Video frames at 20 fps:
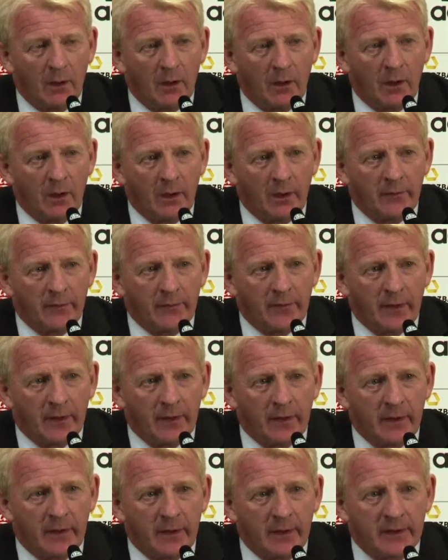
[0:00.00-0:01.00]
And
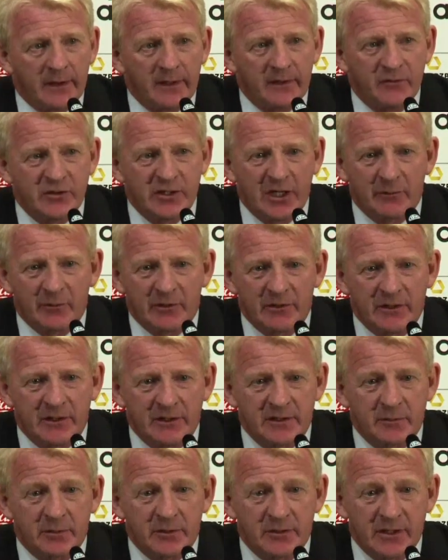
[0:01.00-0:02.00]
uh, it gave Germany
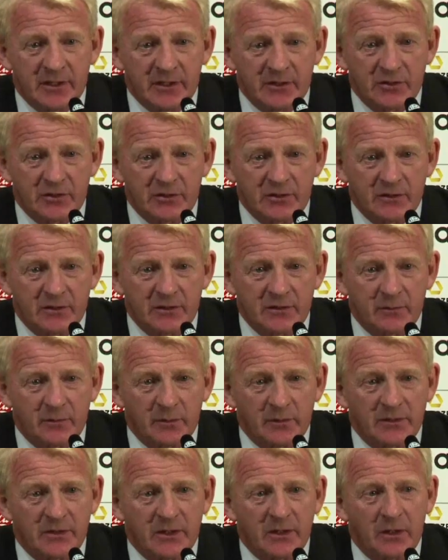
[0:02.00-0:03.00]
easy possessions,
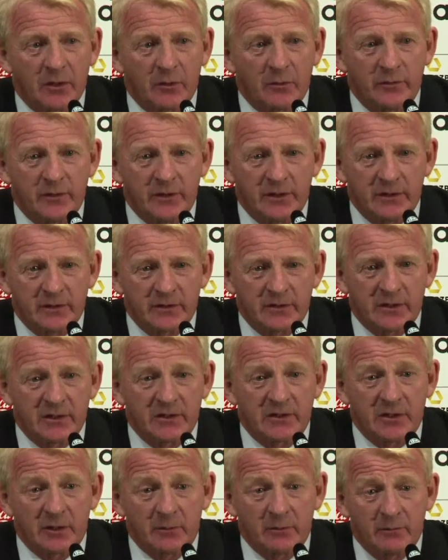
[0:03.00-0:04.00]
but it's allowed their
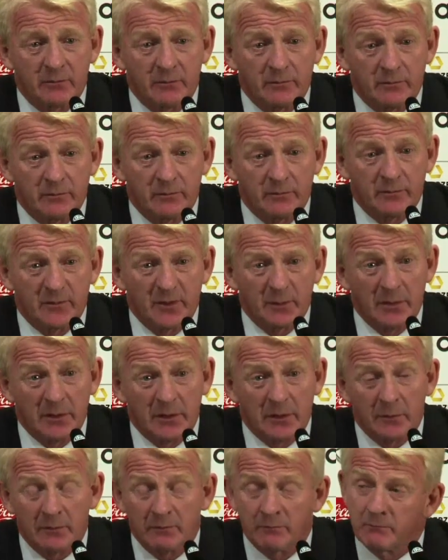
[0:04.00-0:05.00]
system to
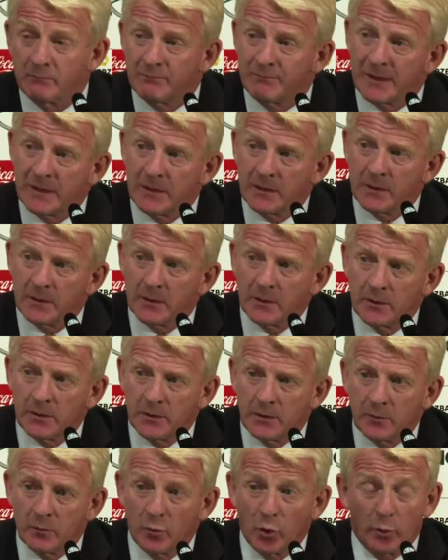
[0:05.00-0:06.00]
become
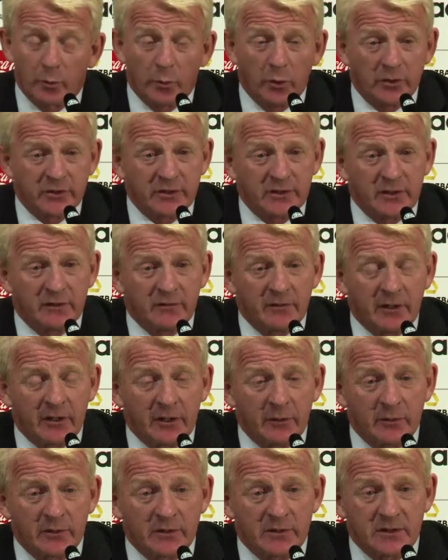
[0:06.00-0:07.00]
more positive than
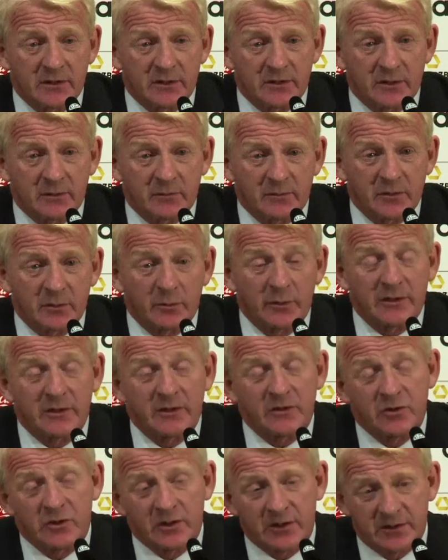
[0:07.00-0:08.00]
our system. So we had
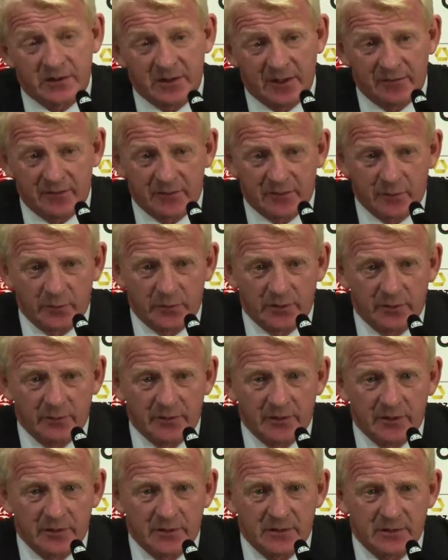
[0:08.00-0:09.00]
to adjust after 20
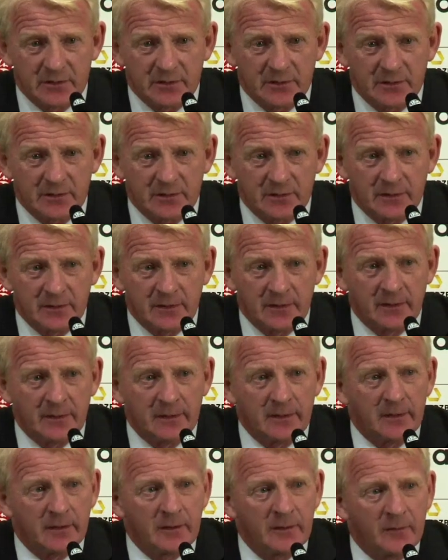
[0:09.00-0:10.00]
minutes.
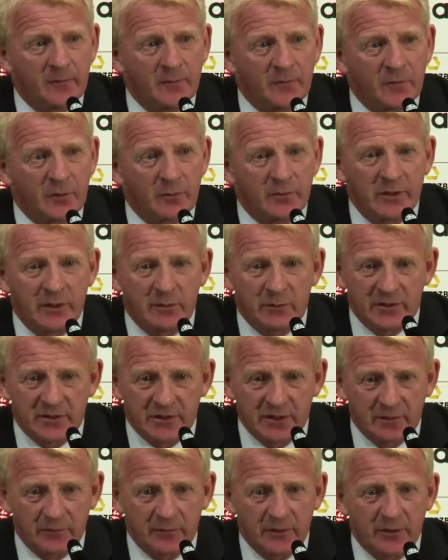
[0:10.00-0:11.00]
Um, from there, we
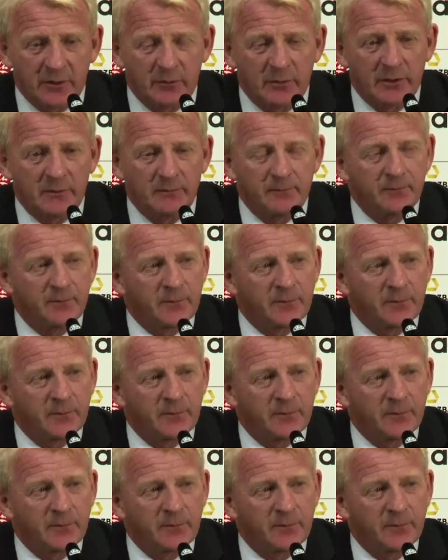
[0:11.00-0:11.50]
settled down a bit.